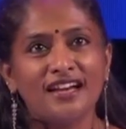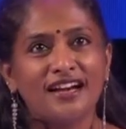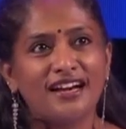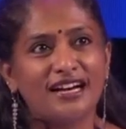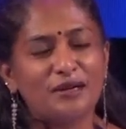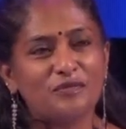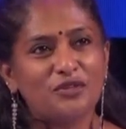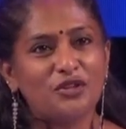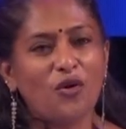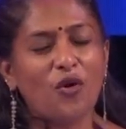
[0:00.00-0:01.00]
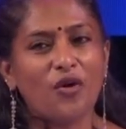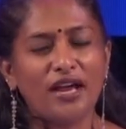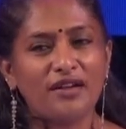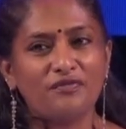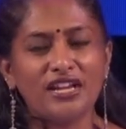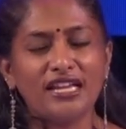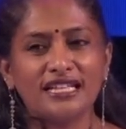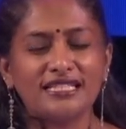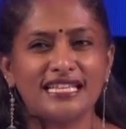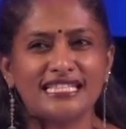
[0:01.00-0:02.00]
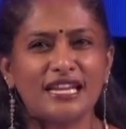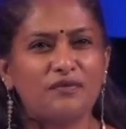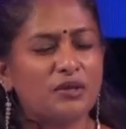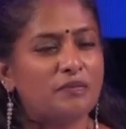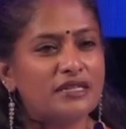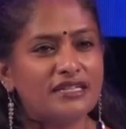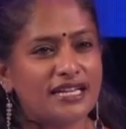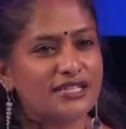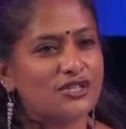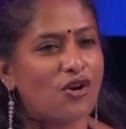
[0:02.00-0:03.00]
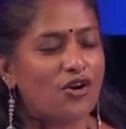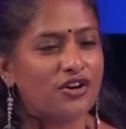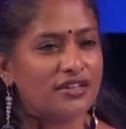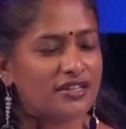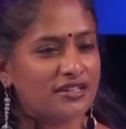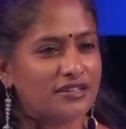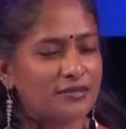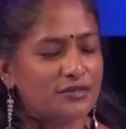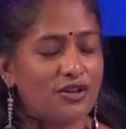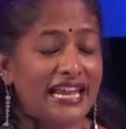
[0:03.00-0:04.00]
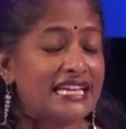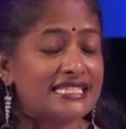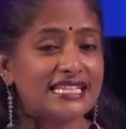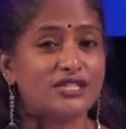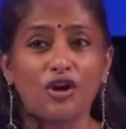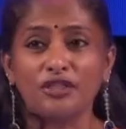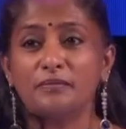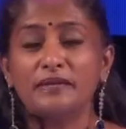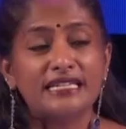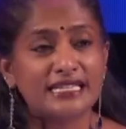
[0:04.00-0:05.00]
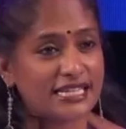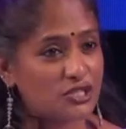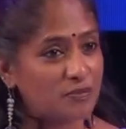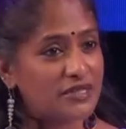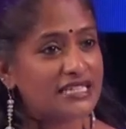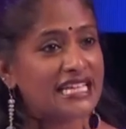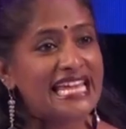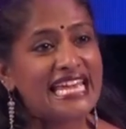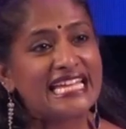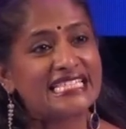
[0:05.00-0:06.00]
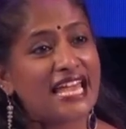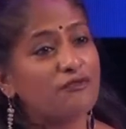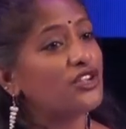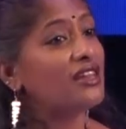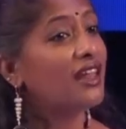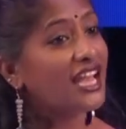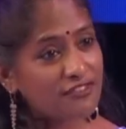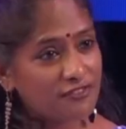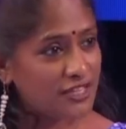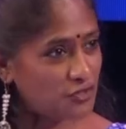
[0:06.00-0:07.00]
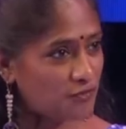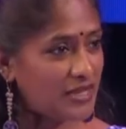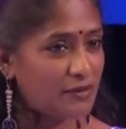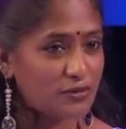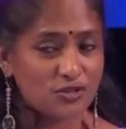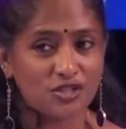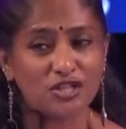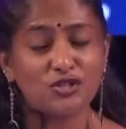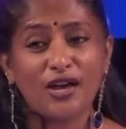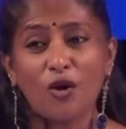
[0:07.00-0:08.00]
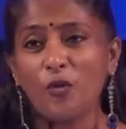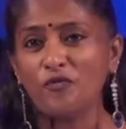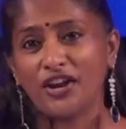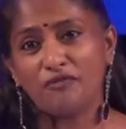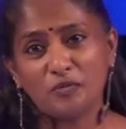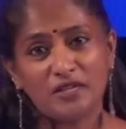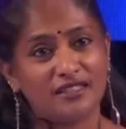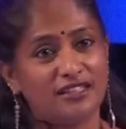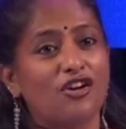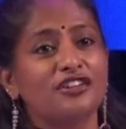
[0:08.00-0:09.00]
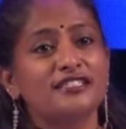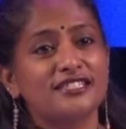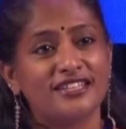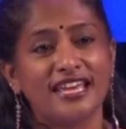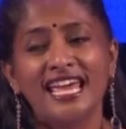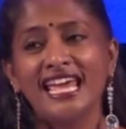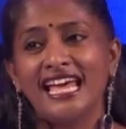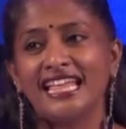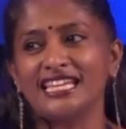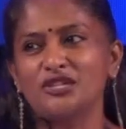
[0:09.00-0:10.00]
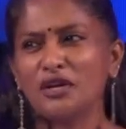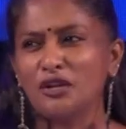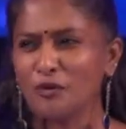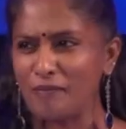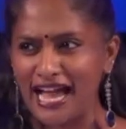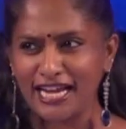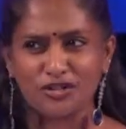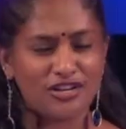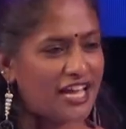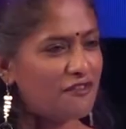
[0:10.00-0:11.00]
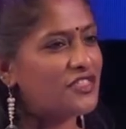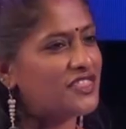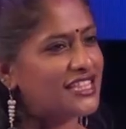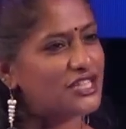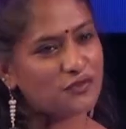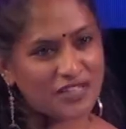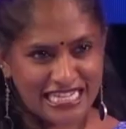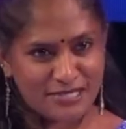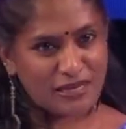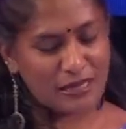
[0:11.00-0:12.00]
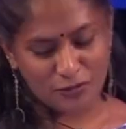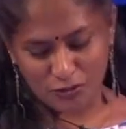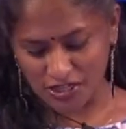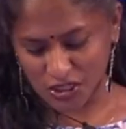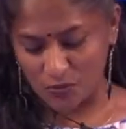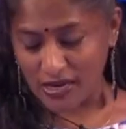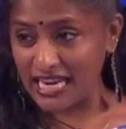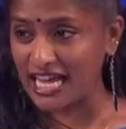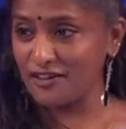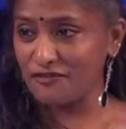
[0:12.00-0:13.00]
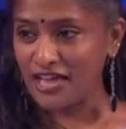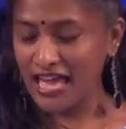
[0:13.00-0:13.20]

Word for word: um you know, every, it's, it's never the buildings or uh, your legacy is not the buildings that you build, it's every life that you've been able to touch. So I hope for everybody in the audience today that you can look back at your life and think that you've at least been able to touch one life.